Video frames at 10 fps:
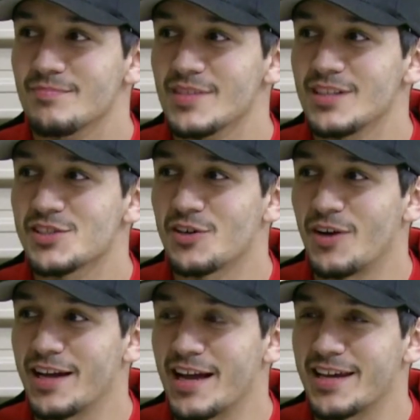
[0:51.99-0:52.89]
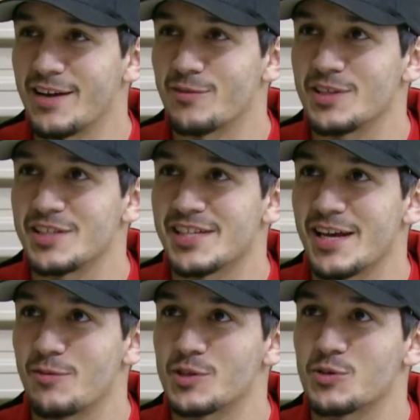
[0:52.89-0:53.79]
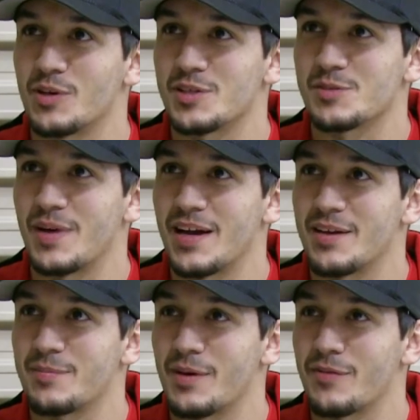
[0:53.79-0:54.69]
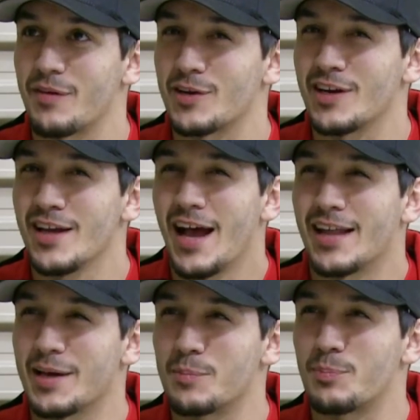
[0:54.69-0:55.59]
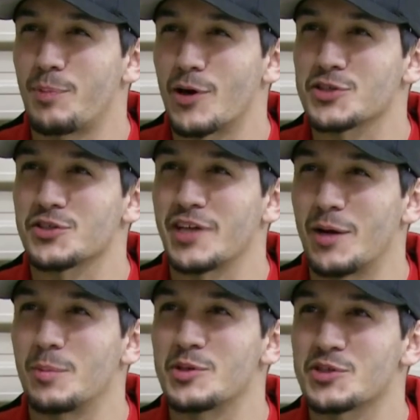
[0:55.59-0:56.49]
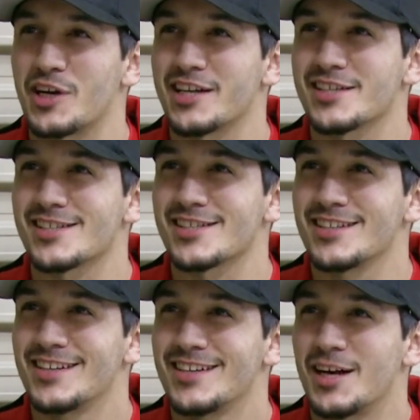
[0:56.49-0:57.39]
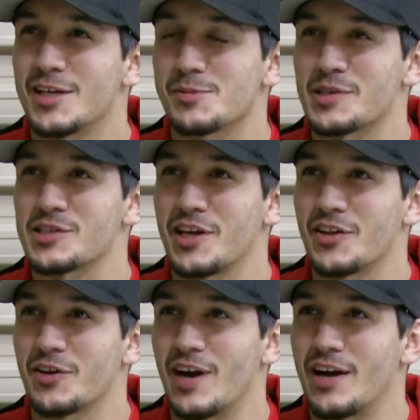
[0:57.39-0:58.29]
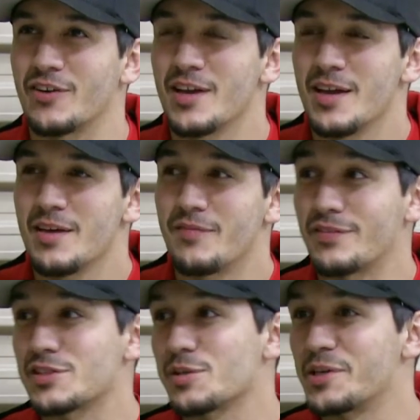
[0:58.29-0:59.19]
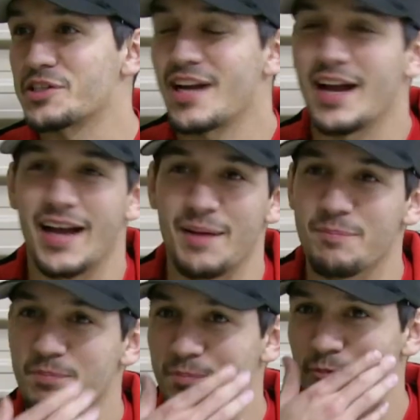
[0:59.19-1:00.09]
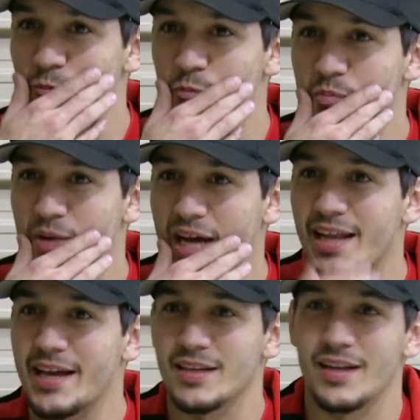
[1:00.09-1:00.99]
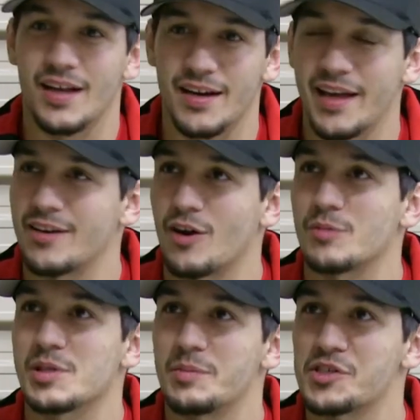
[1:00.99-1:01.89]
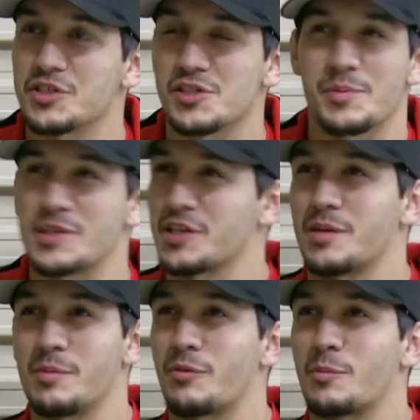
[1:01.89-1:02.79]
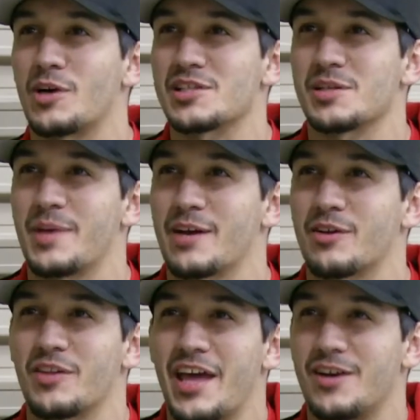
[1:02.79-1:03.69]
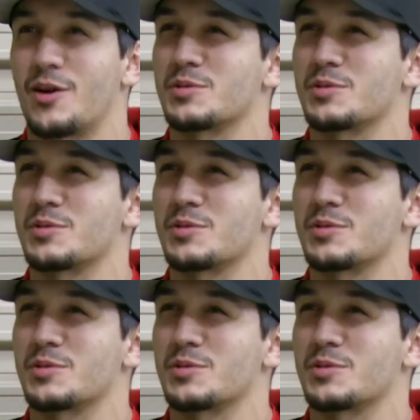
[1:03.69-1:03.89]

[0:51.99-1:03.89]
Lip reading: so I can't really say which one is my favorite. I think I'm partial to elbow strikes, especially on the ground. Favorite submission, I like a lot of head and arm submissions, especially coming from a wrestling background. The head and arm